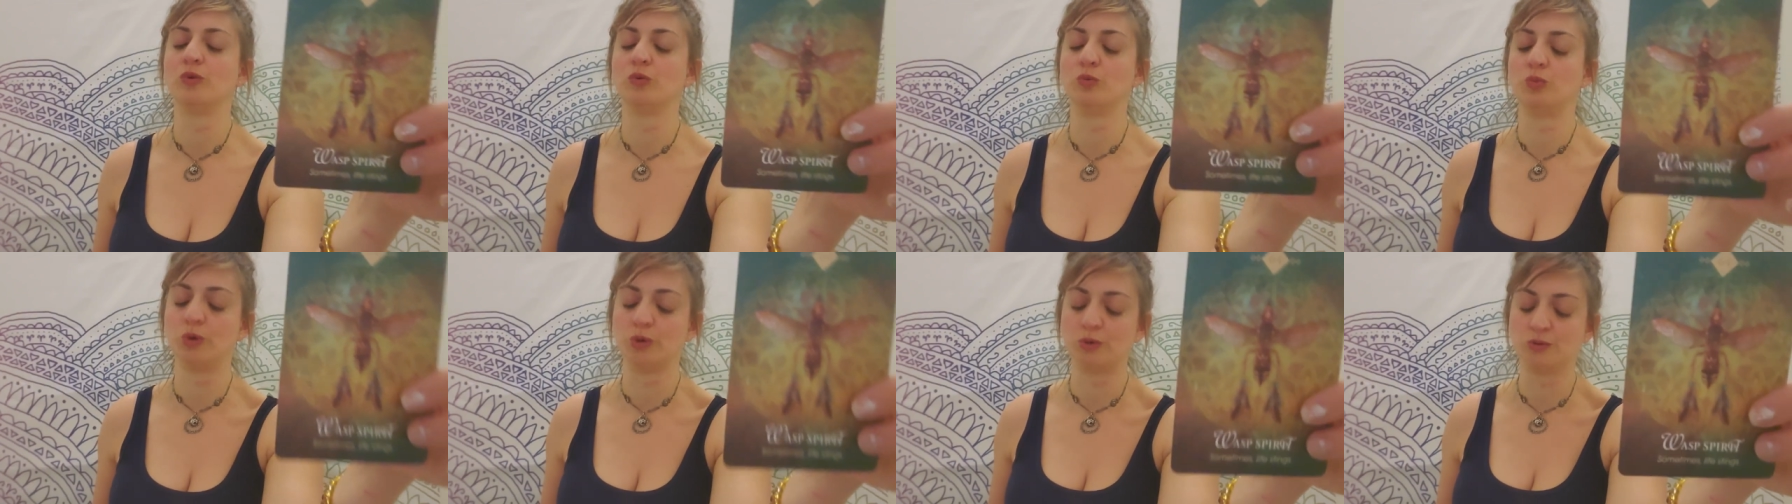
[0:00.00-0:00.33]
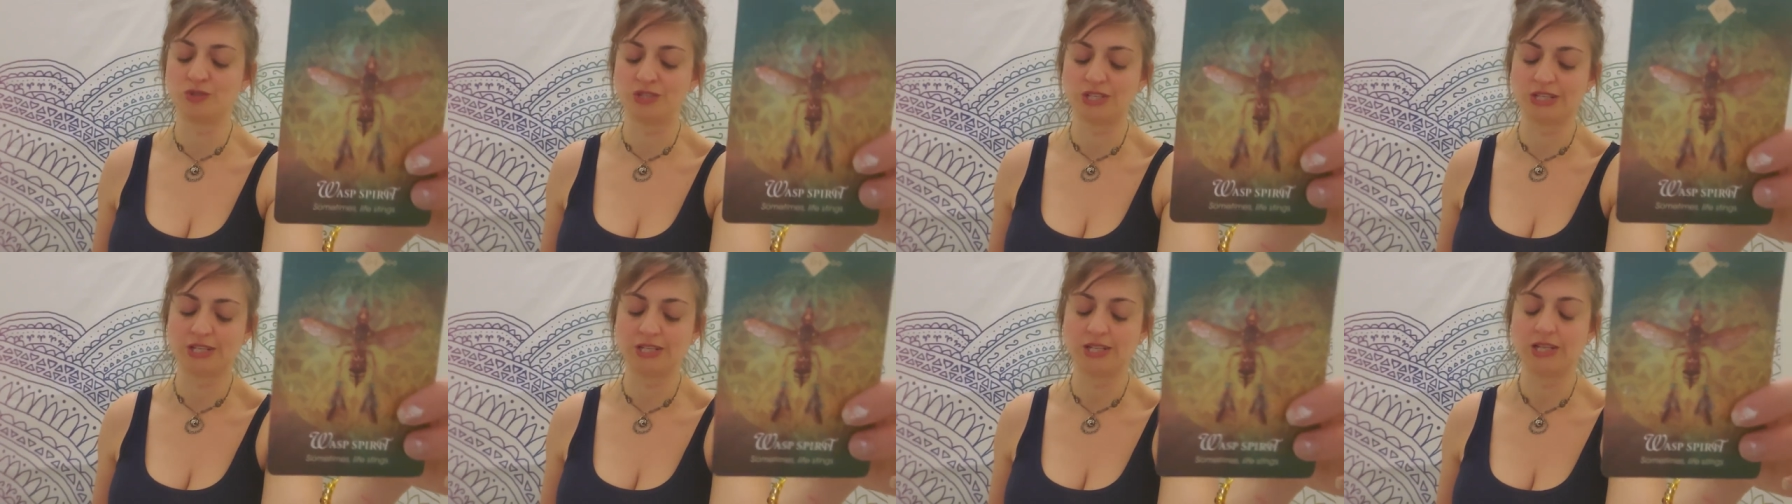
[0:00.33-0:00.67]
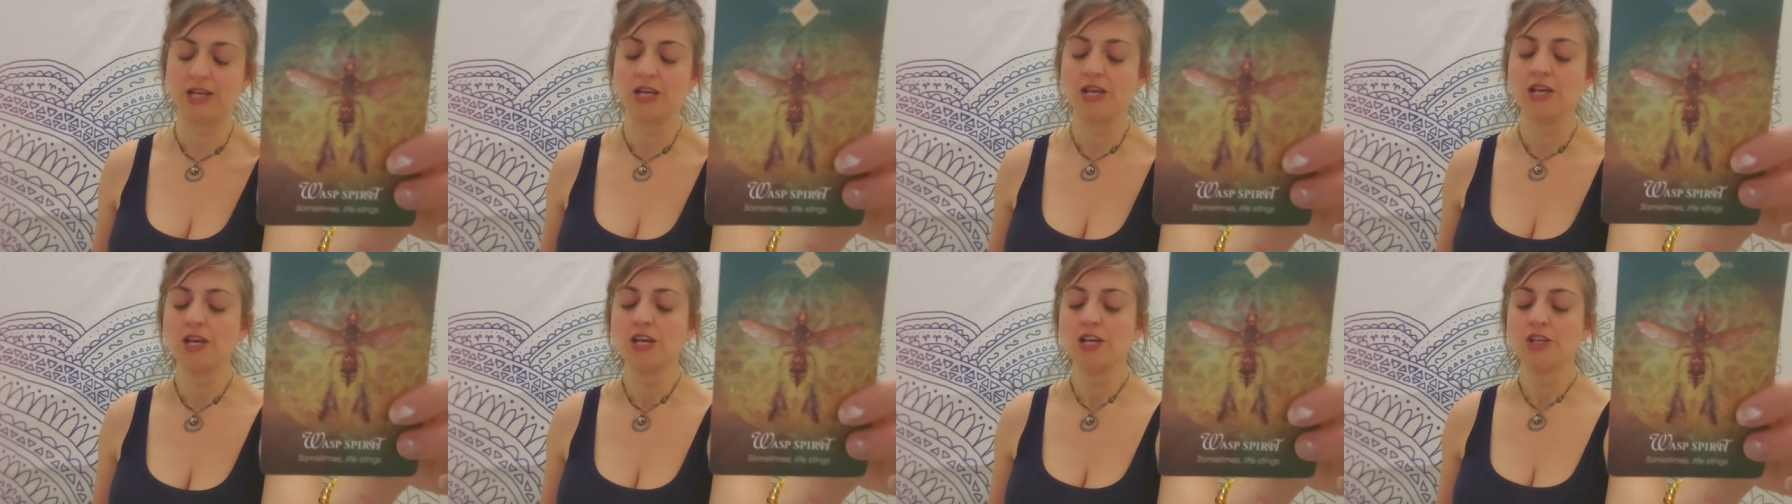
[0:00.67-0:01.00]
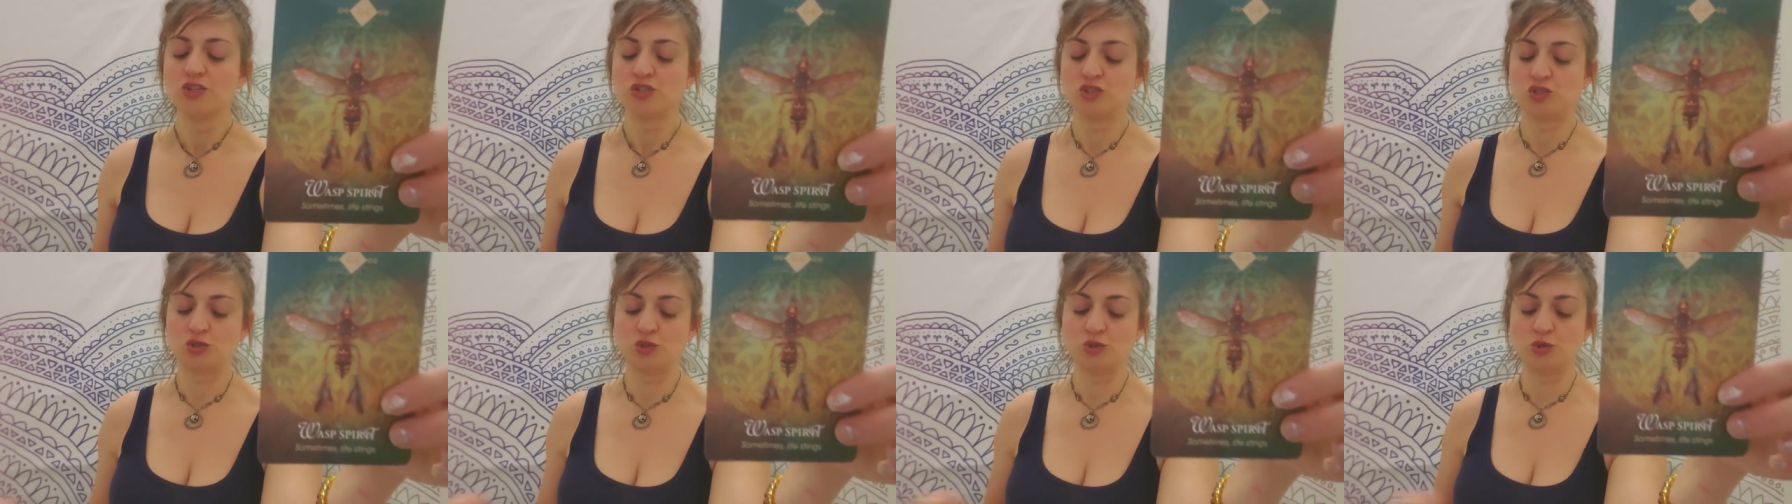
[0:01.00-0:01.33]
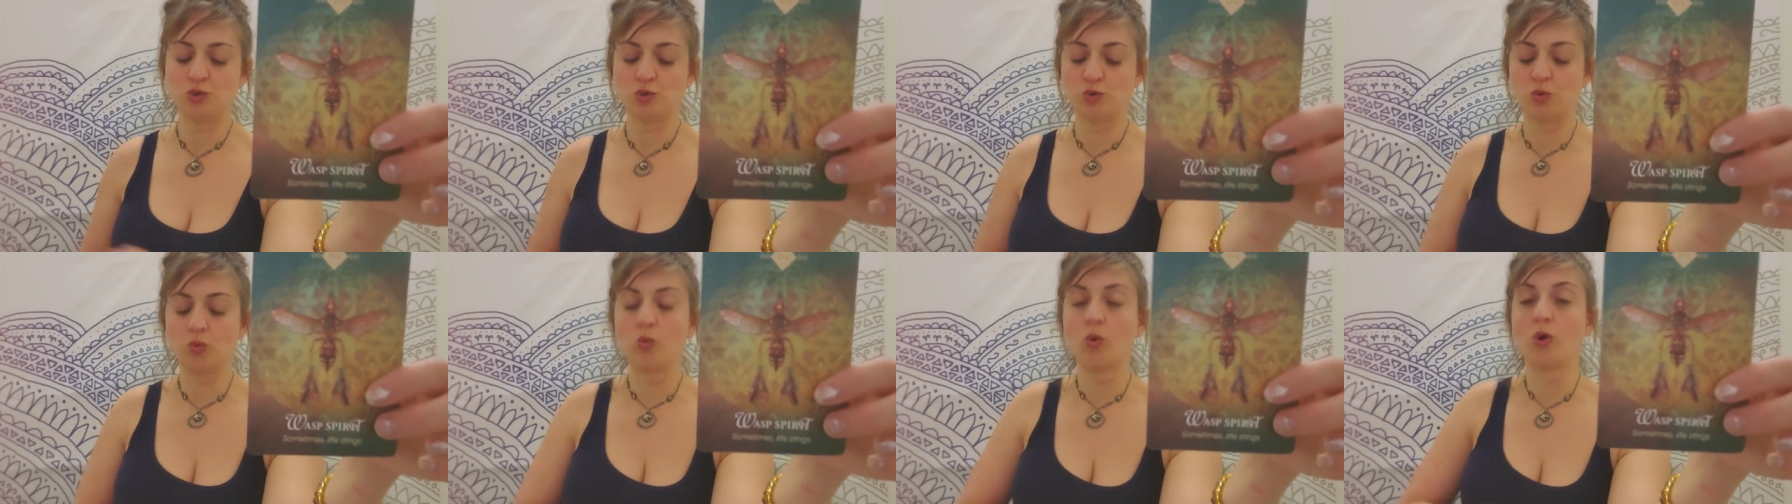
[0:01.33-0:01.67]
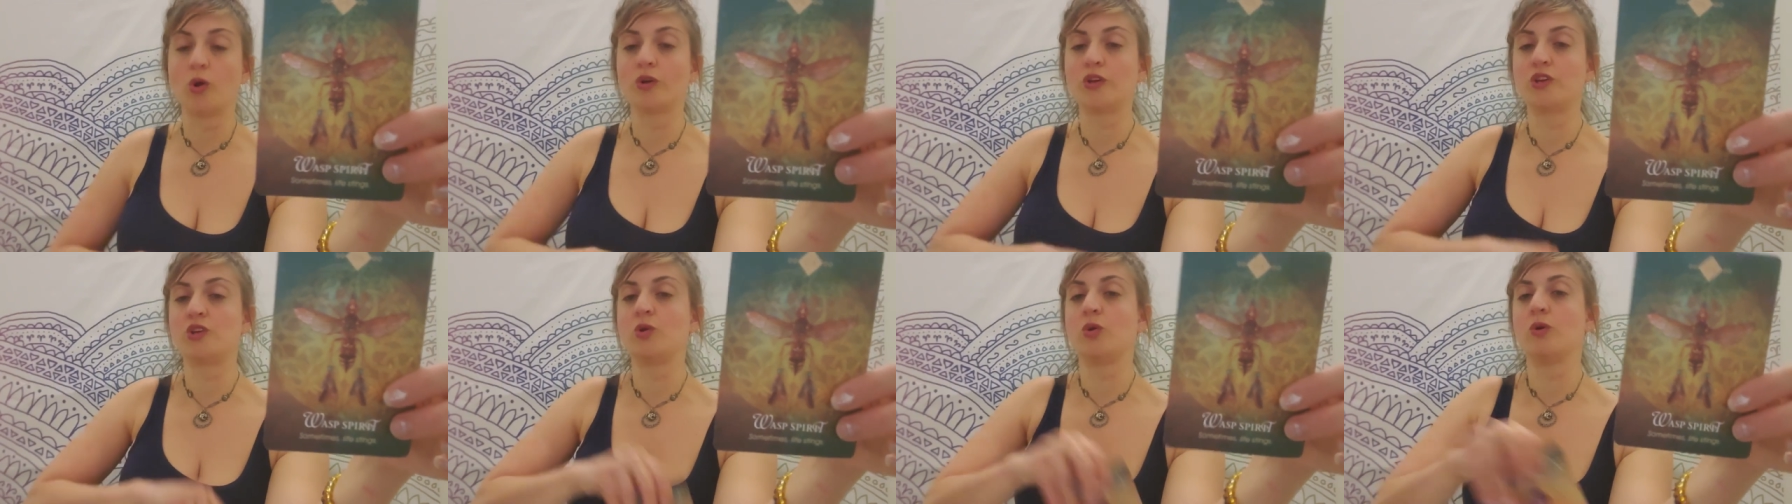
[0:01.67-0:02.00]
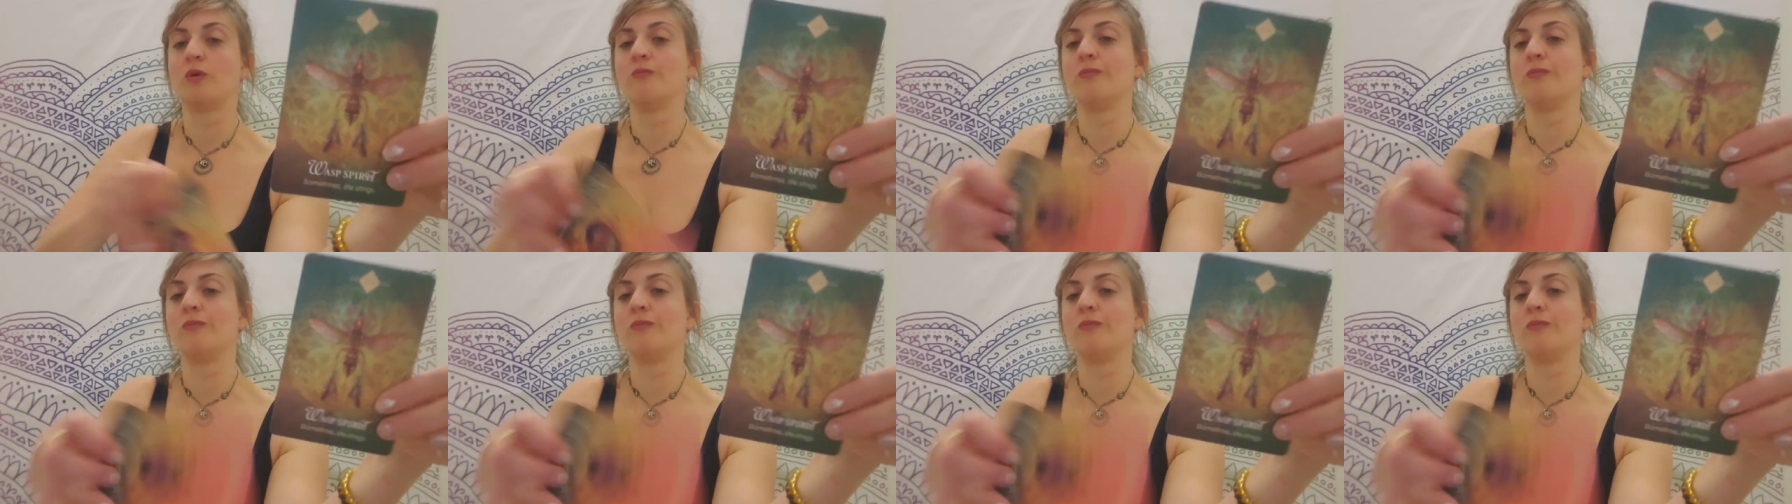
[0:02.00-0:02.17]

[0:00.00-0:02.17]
wounded, to work your